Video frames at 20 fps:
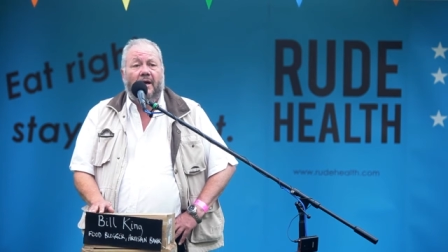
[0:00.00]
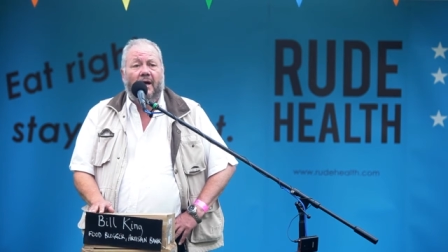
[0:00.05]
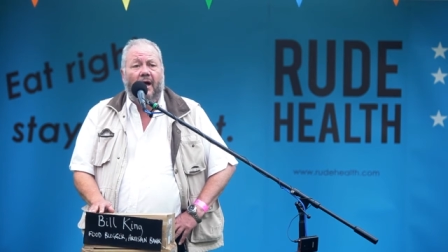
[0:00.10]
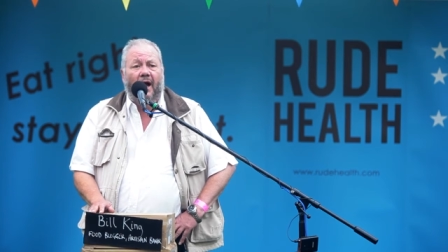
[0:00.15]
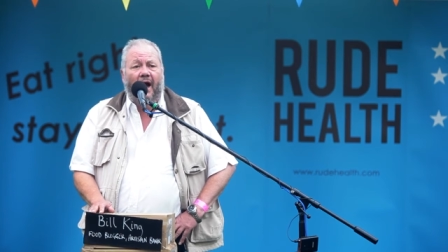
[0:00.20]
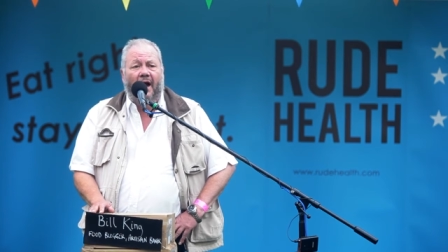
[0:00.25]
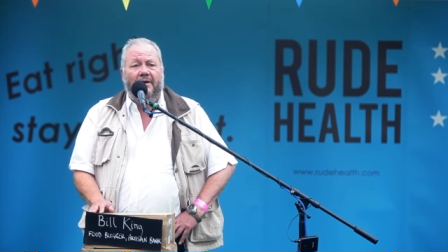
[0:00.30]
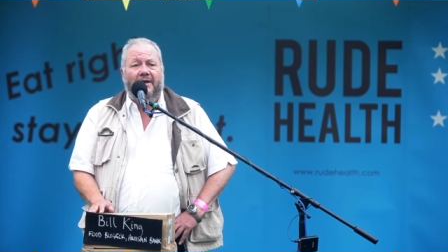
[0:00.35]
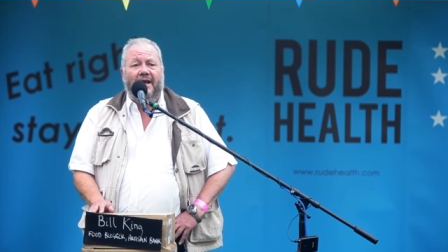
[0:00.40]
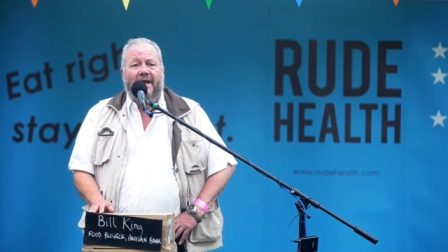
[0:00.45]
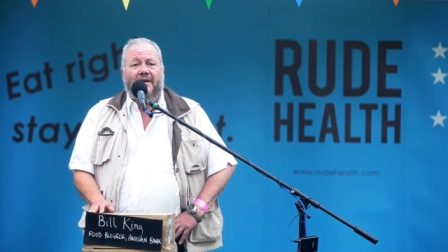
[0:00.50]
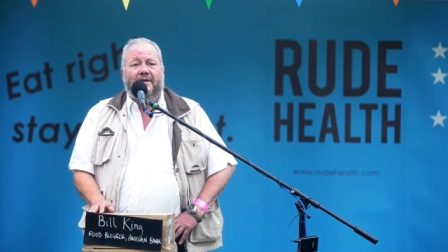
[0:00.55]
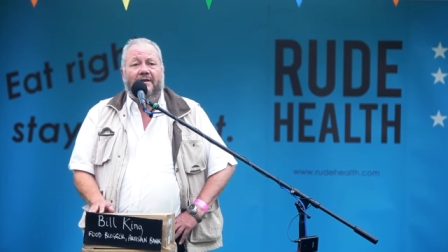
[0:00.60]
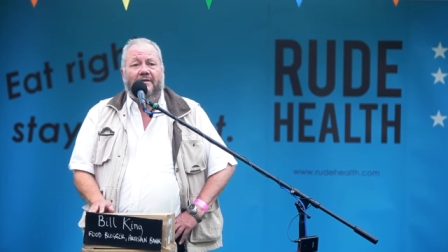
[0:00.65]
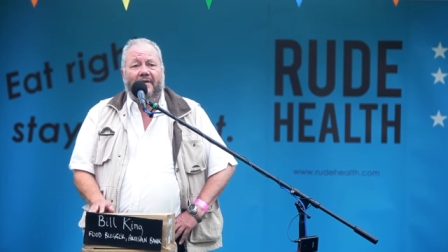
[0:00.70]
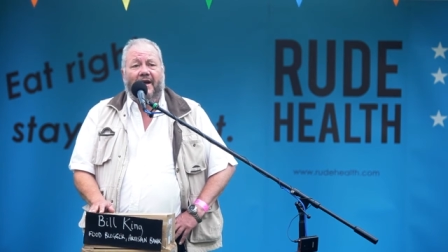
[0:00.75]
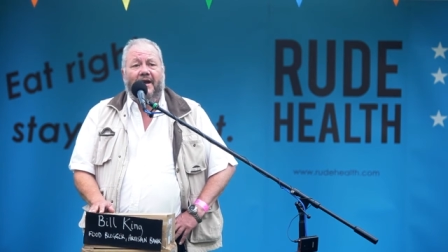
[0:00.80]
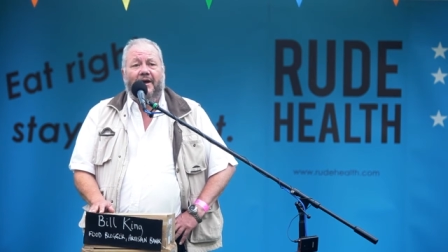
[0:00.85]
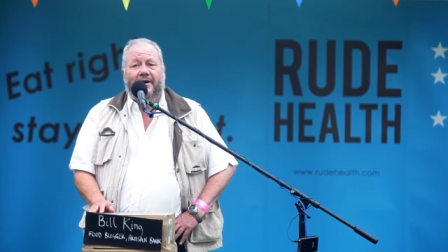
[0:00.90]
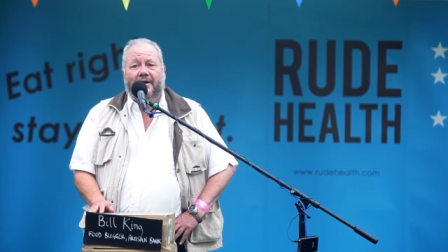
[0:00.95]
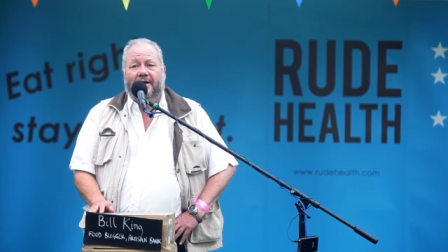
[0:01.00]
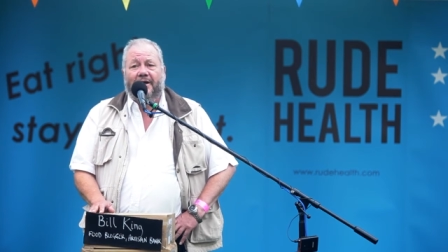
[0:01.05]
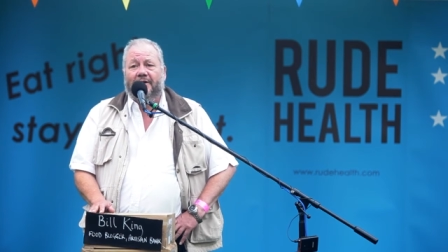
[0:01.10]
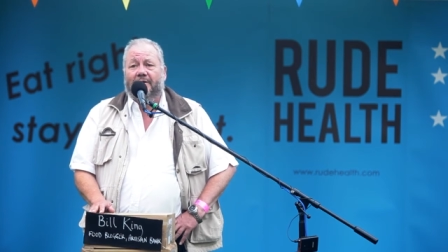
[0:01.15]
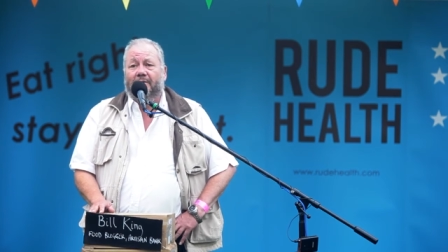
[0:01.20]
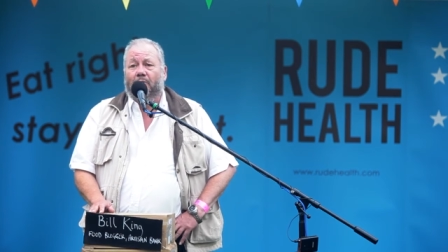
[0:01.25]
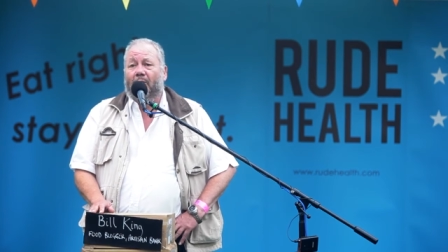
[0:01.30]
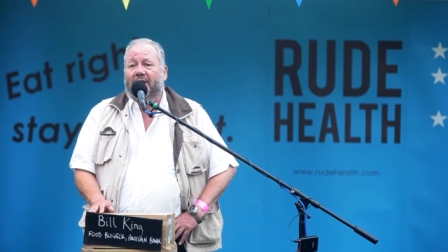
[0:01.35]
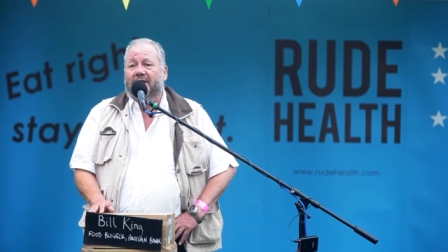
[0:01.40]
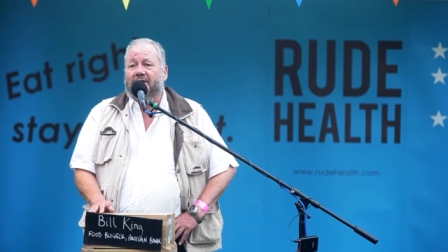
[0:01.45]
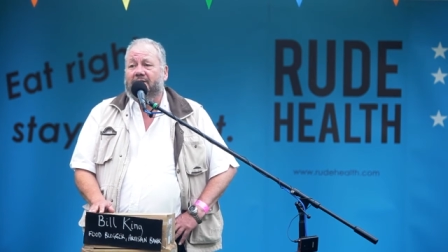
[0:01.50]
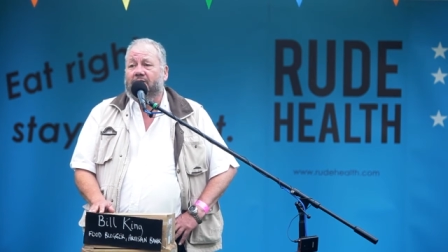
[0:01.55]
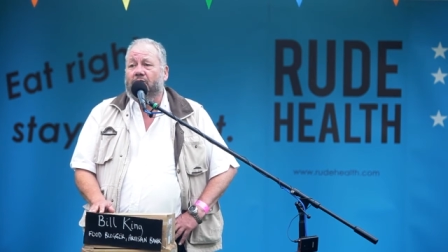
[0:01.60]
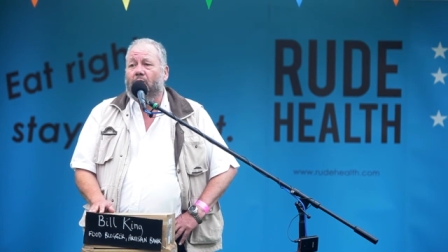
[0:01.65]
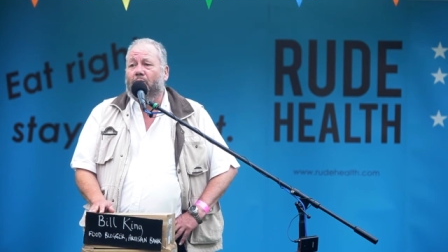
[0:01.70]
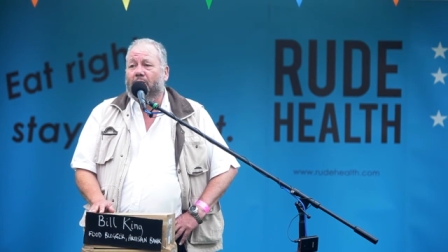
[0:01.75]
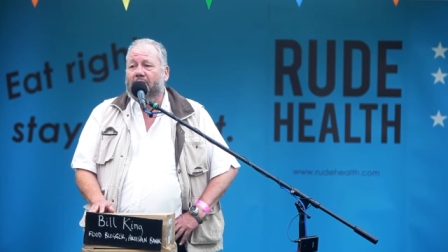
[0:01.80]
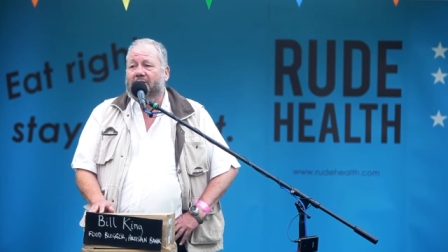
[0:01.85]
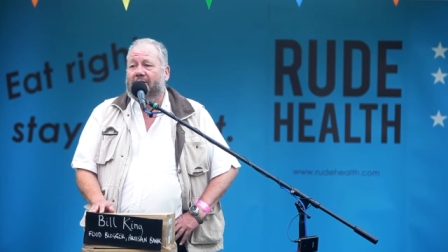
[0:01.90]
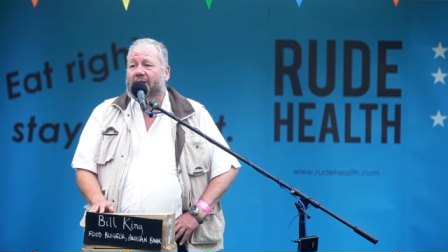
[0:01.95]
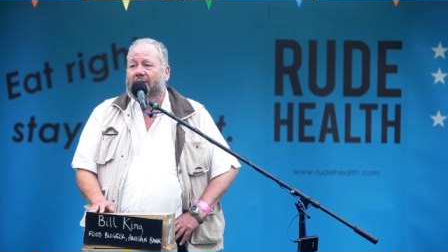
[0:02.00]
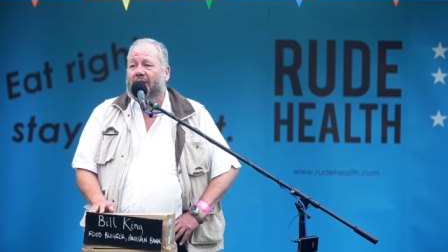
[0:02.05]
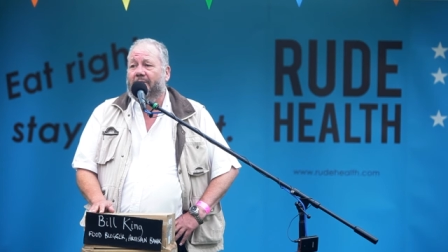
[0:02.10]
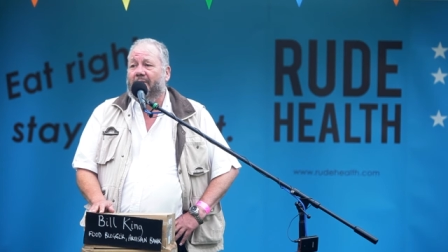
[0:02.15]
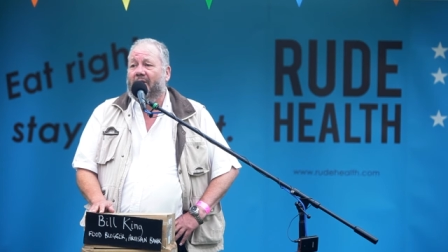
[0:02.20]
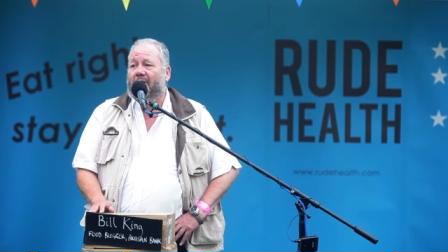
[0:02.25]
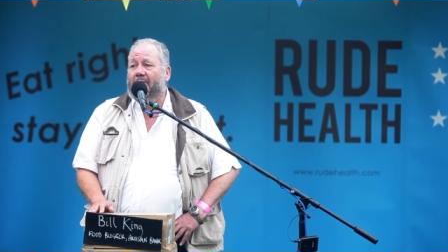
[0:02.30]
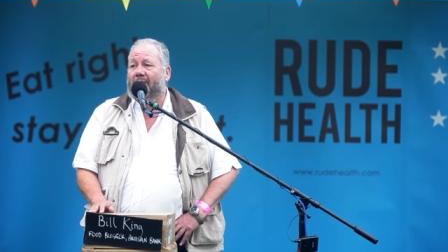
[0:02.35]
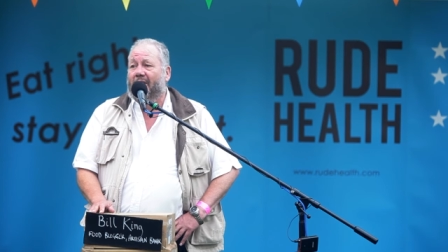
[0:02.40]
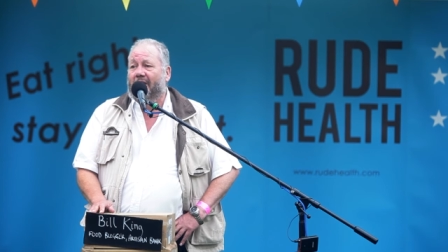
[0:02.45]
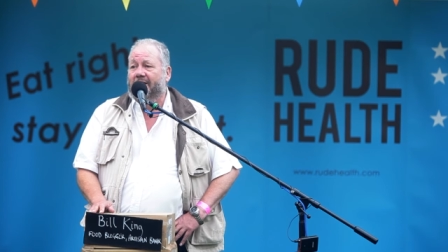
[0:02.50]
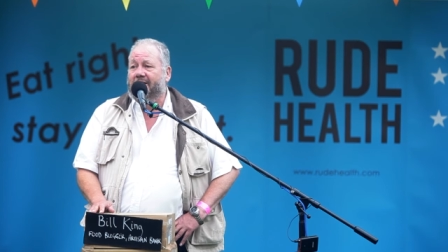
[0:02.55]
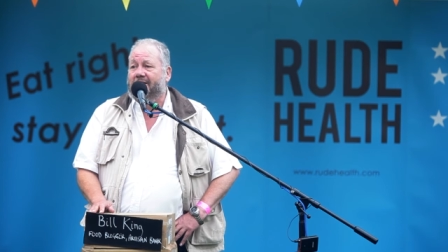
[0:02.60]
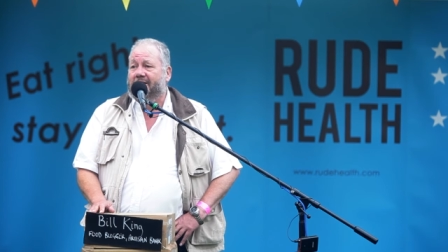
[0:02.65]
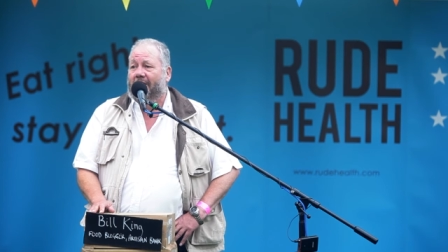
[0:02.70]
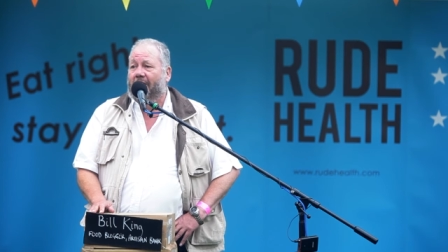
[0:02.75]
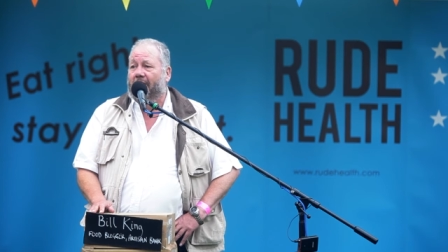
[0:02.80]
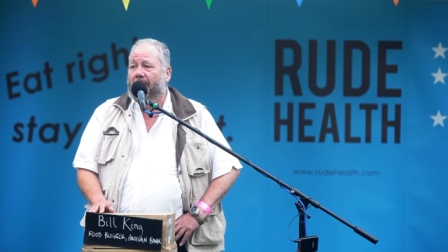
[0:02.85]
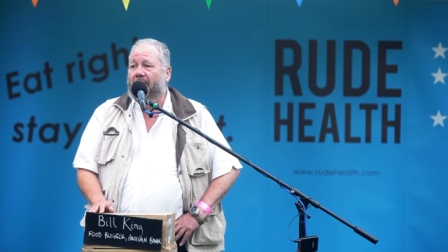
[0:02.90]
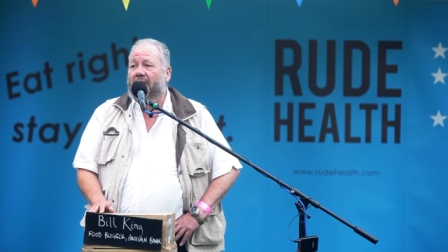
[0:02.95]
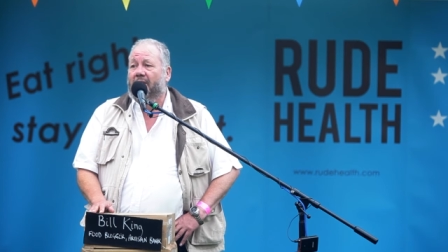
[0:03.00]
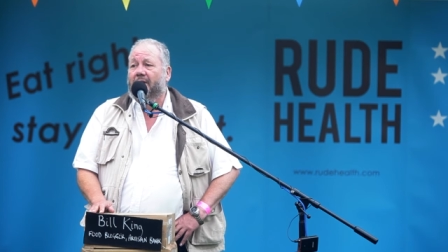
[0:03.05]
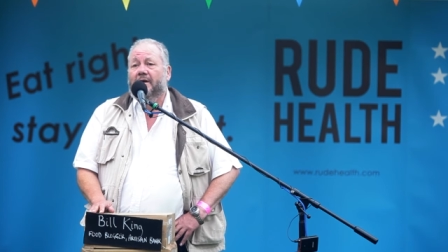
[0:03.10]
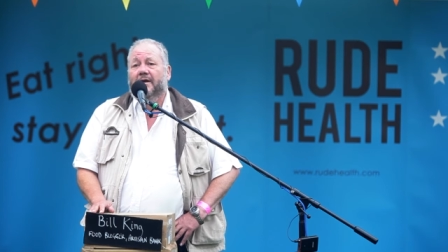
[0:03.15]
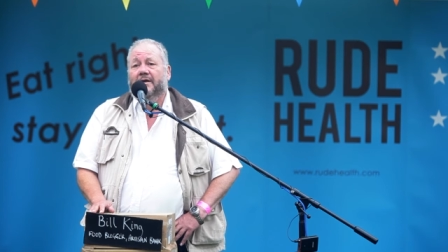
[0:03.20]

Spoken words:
and yet they are going to waste your time and my time